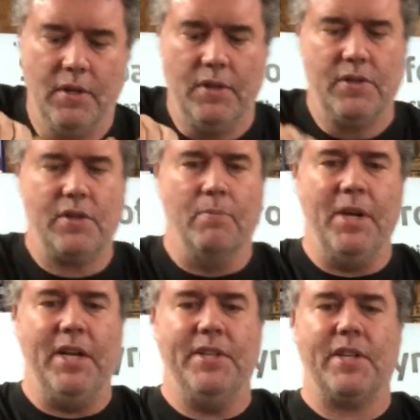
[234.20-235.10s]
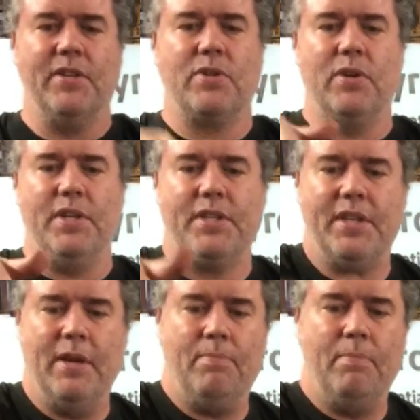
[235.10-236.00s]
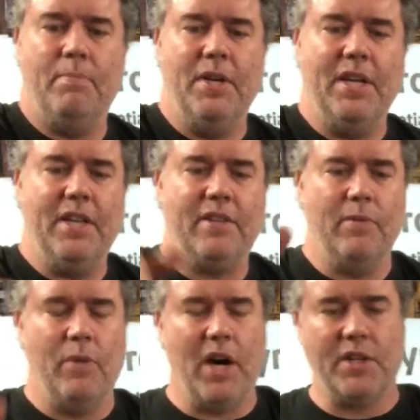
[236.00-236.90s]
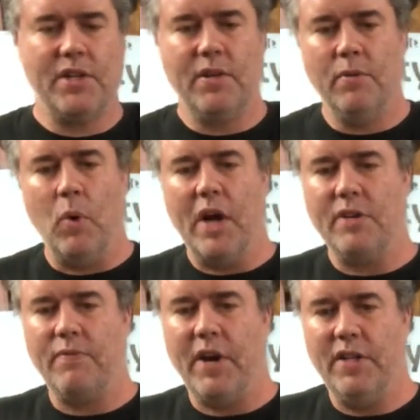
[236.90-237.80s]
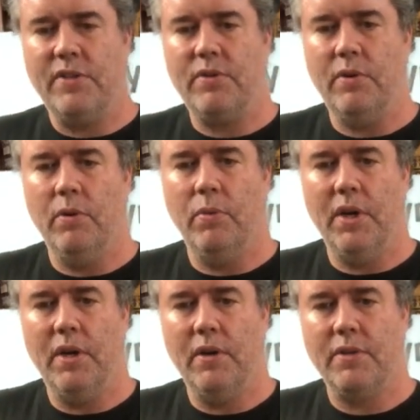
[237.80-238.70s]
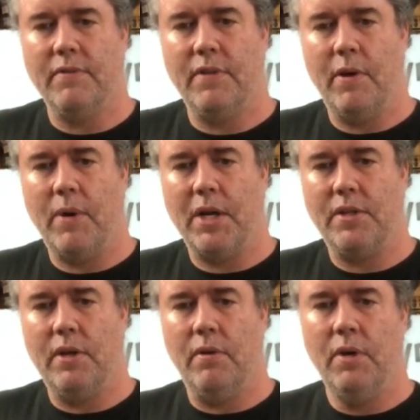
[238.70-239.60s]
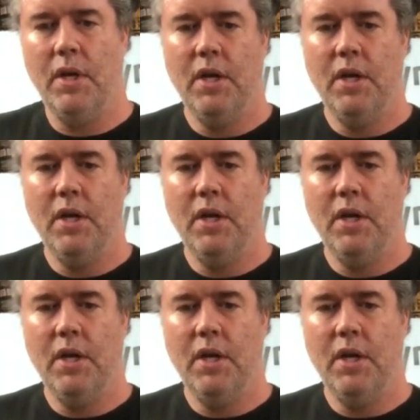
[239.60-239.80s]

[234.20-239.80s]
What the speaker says: So minis can sort of sit beneath and watch fights through the windows if they want to.